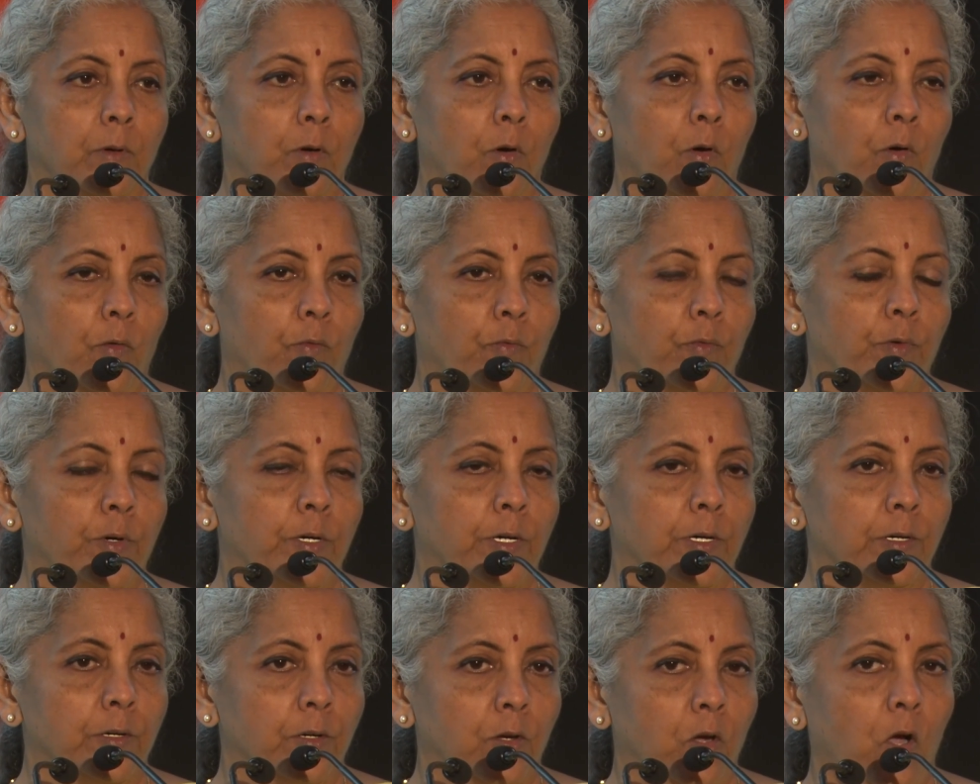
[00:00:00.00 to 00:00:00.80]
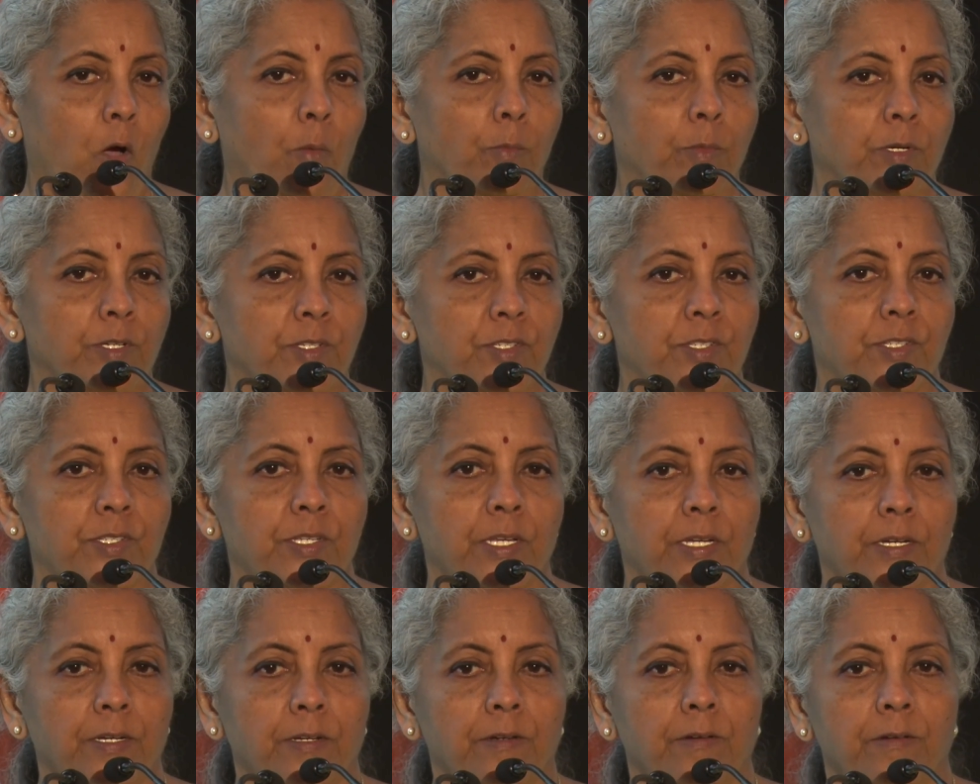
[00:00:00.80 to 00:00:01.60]
of commerce
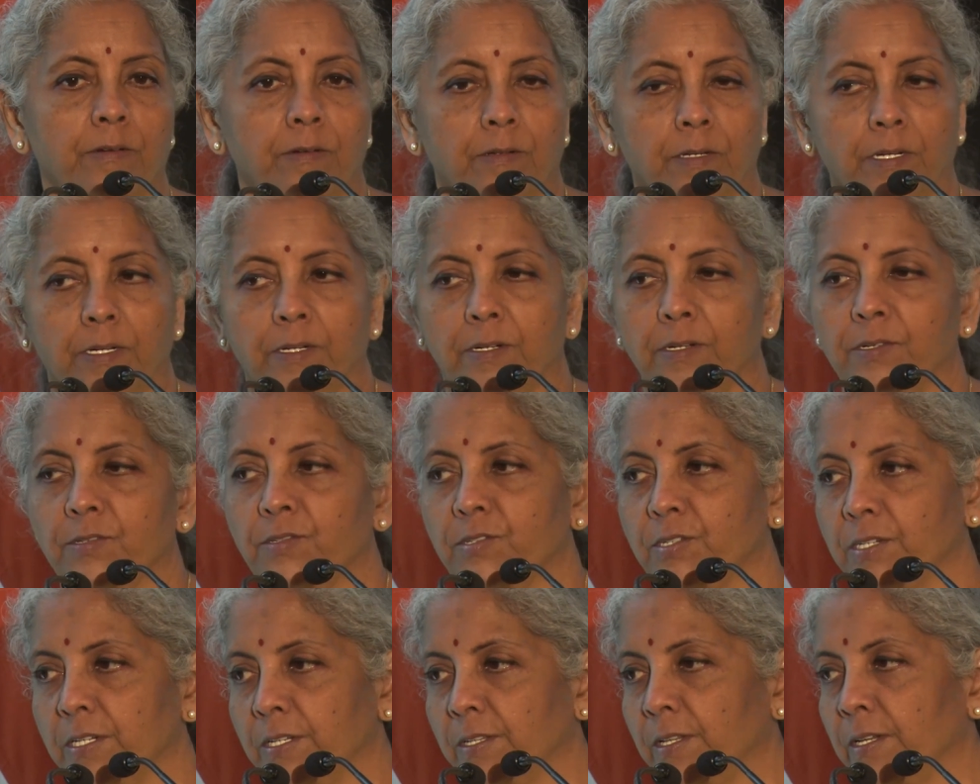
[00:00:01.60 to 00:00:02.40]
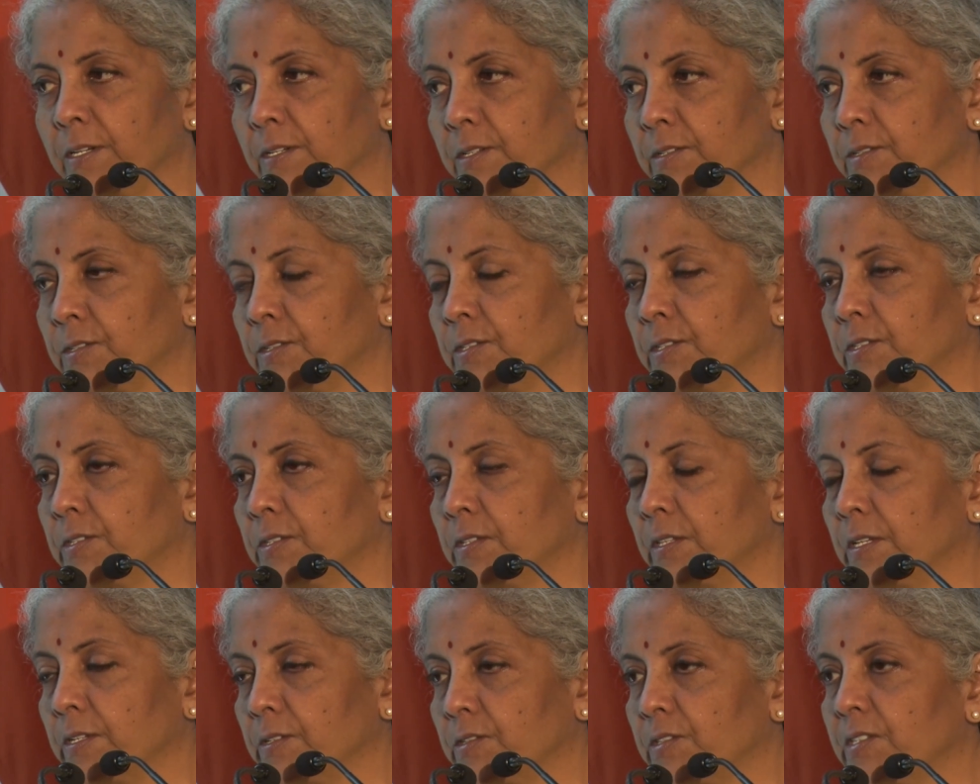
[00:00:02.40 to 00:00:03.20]
and industry, that
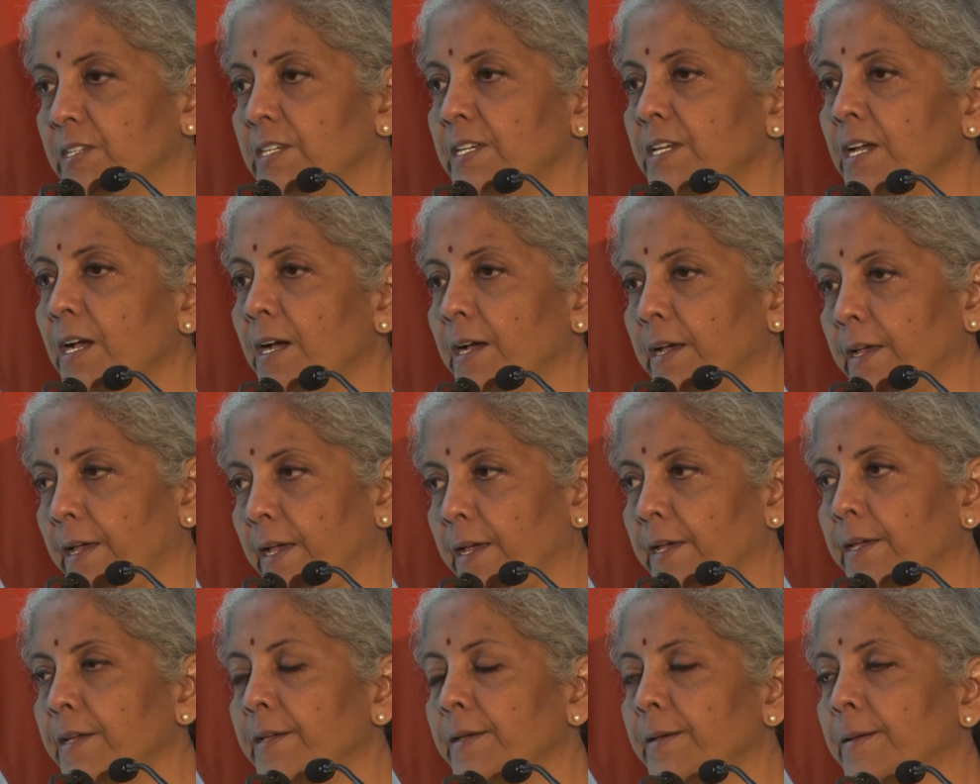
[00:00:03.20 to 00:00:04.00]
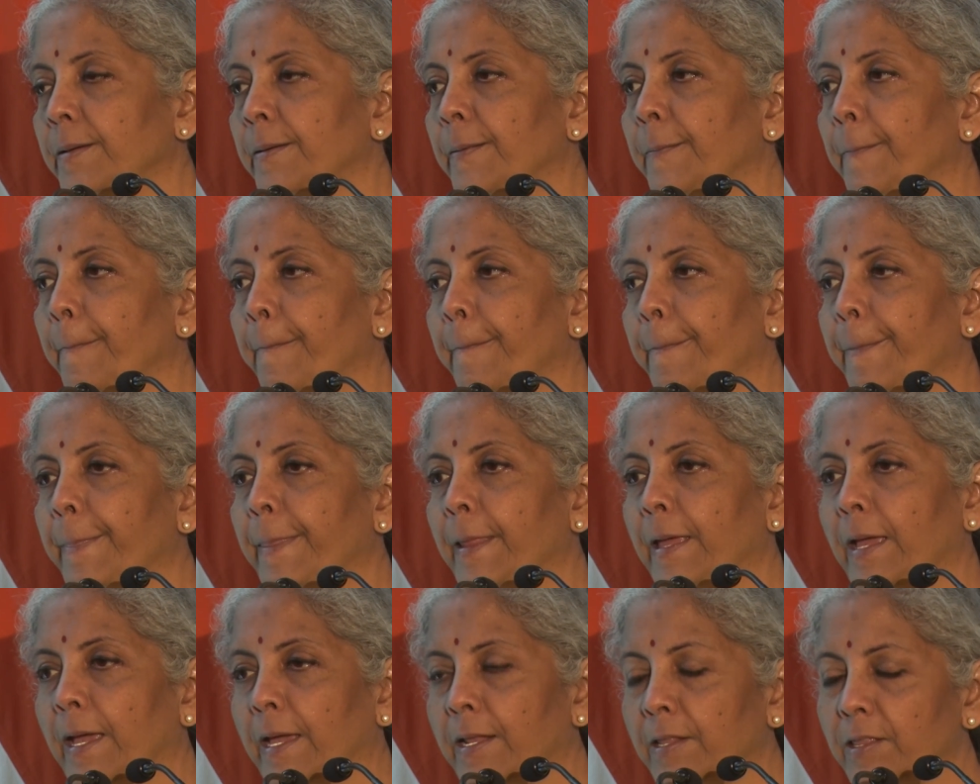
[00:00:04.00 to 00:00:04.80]
is the CII
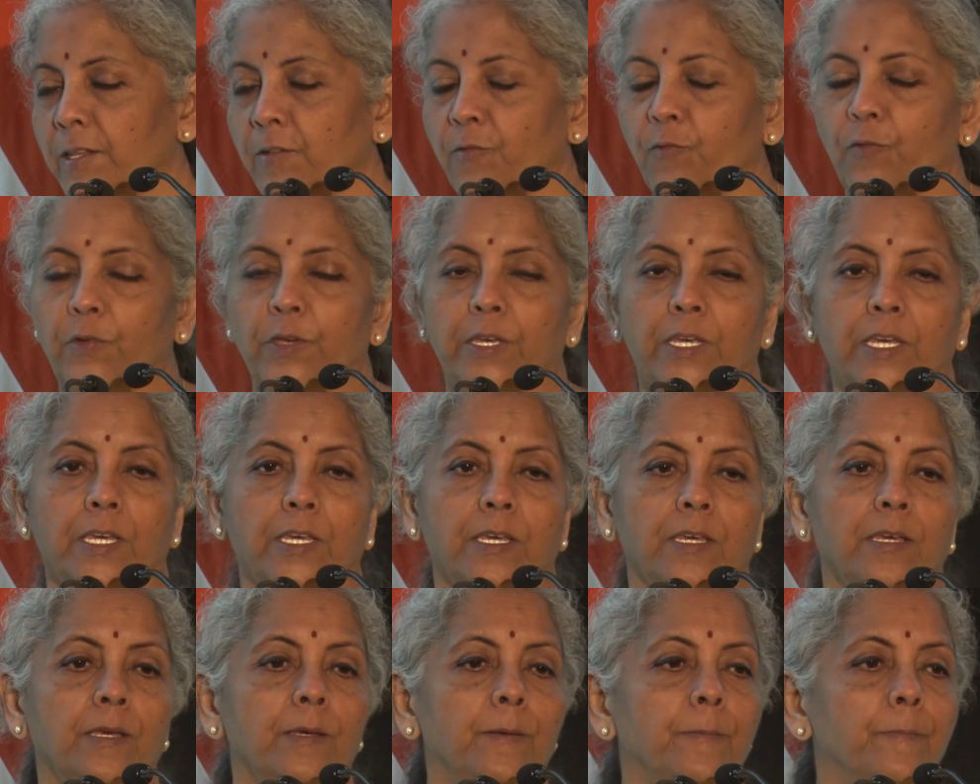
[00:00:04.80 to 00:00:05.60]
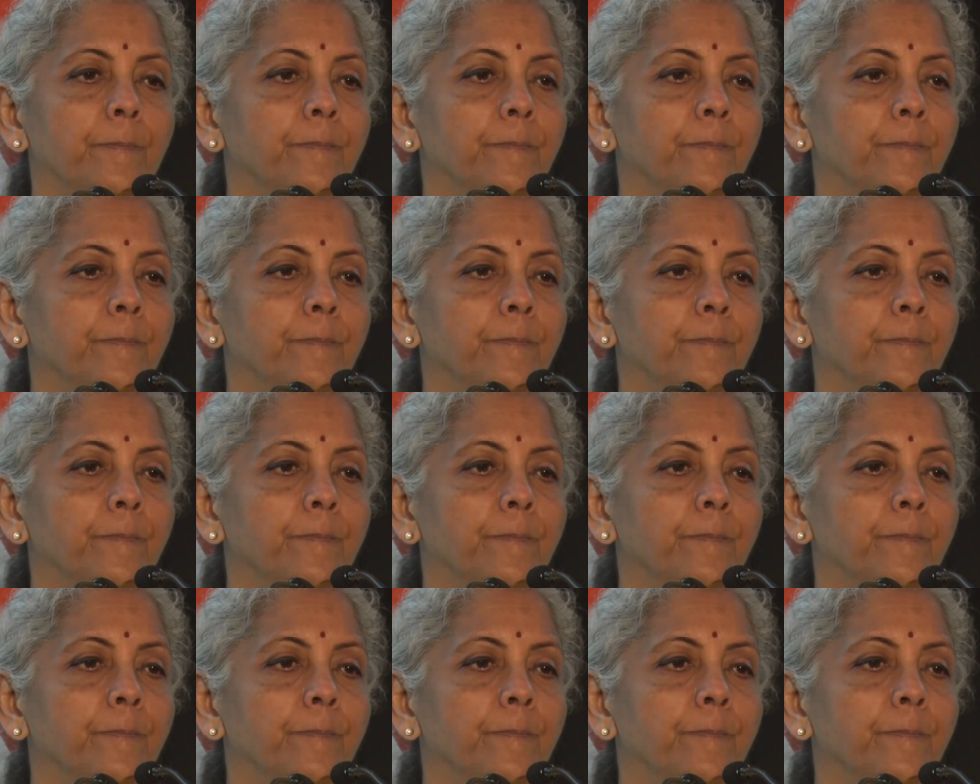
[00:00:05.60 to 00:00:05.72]
and the FICCI,